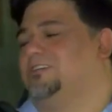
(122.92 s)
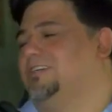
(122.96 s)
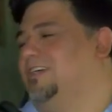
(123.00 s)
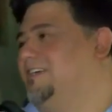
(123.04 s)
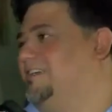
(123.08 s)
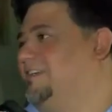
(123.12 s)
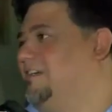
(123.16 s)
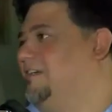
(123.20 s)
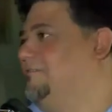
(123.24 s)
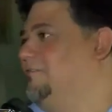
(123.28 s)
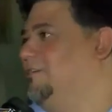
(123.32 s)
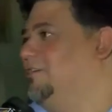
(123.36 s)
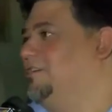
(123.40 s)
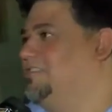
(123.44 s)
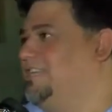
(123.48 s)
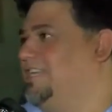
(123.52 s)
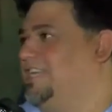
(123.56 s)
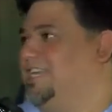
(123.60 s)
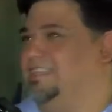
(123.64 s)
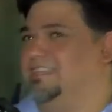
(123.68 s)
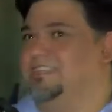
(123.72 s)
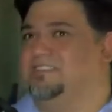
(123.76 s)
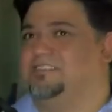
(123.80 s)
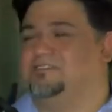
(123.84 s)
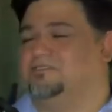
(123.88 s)
our
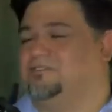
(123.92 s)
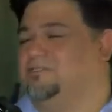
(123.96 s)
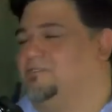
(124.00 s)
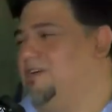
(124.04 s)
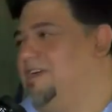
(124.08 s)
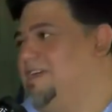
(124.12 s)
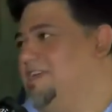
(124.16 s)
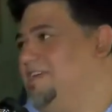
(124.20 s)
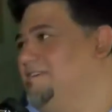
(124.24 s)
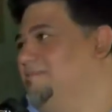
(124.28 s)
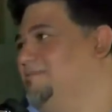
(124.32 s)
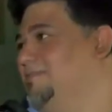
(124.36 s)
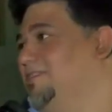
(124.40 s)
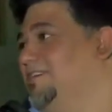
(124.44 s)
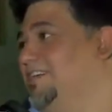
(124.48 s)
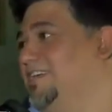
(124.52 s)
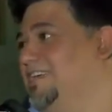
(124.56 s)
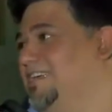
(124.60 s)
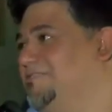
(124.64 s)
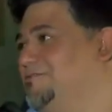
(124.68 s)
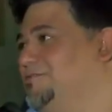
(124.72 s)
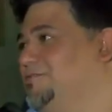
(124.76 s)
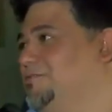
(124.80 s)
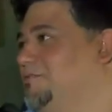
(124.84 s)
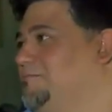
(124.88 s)
diversity in this great
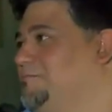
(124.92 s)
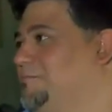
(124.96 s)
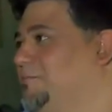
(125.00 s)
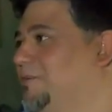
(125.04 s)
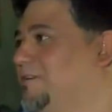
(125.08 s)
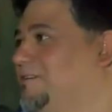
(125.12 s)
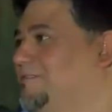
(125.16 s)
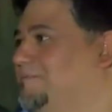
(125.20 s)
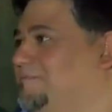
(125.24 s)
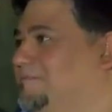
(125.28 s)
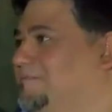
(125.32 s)
community of Shreveport.